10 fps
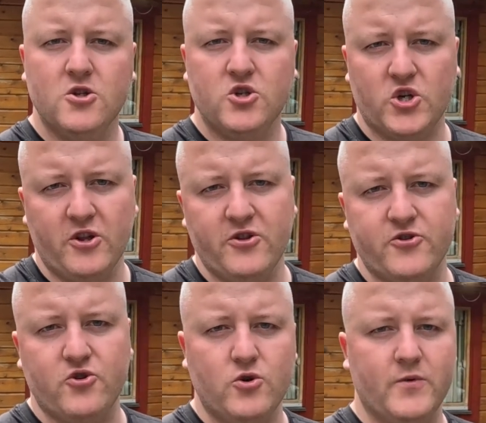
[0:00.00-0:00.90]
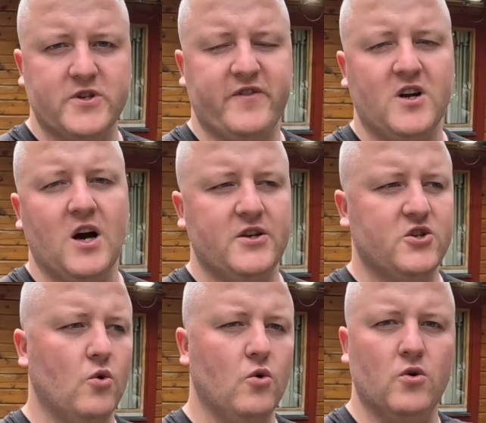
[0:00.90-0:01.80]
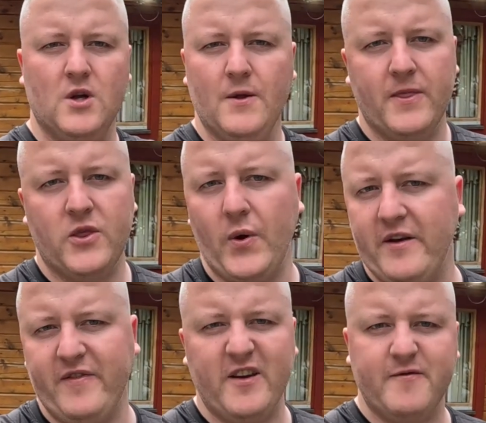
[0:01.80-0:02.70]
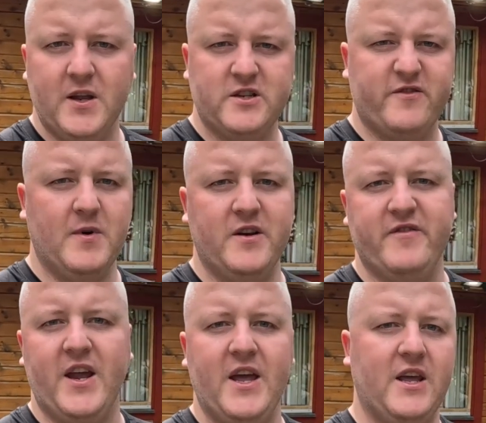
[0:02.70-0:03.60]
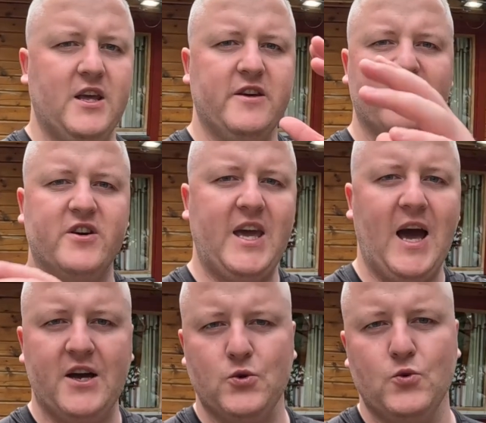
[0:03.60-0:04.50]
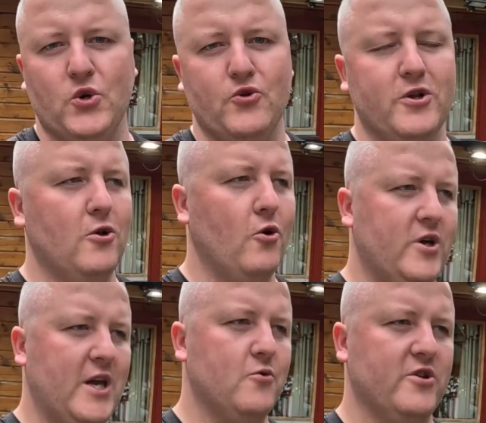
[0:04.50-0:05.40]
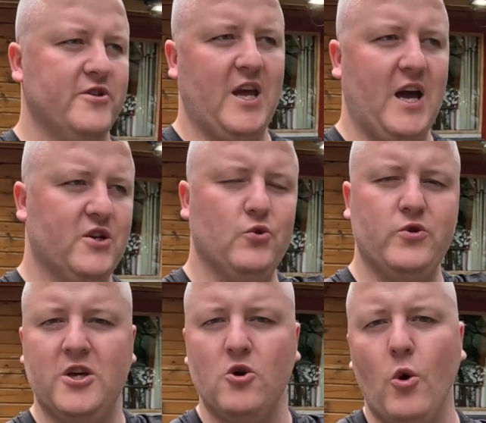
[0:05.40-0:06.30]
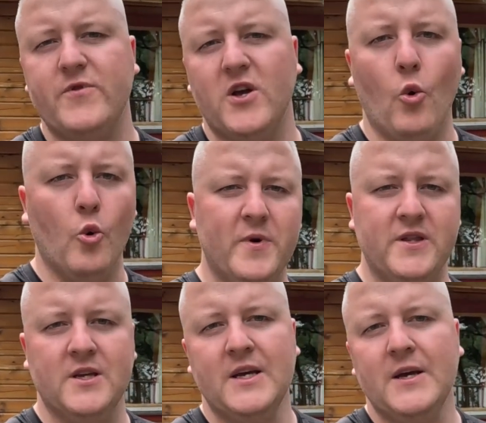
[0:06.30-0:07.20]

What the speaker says: Just under 2 hours for Glasgow, 25 minutes from Inveraray. You've got castles on the Loch, Kilcurn Castle, you can go up to Oban.